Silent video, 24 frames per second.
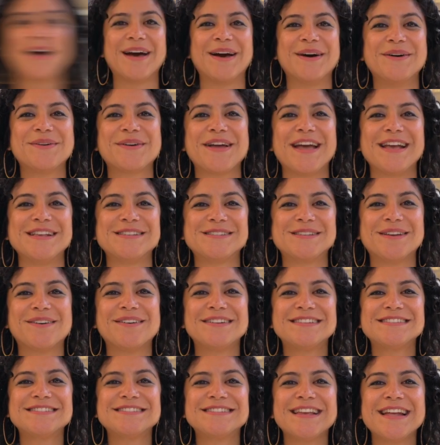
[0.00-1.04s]
Okay, so
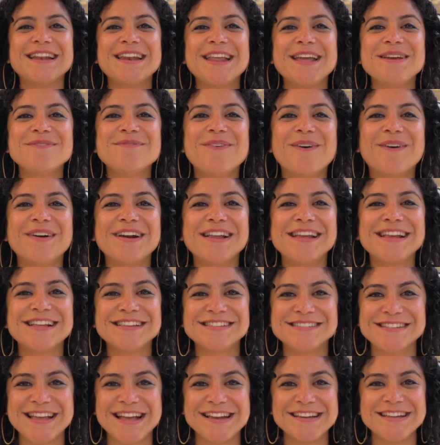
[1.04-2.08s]
it's Sunday morning
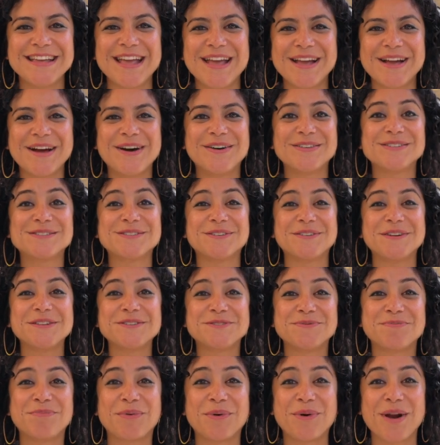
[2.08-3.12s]
in San Diego, so
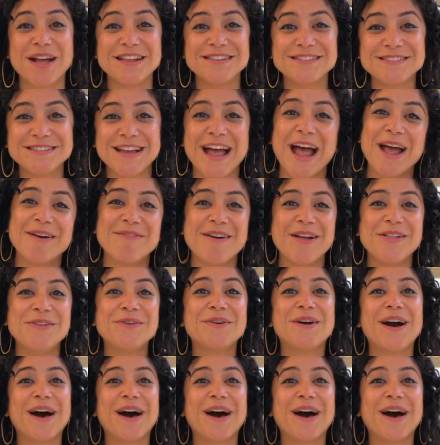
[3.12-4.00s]
it's brunch time and you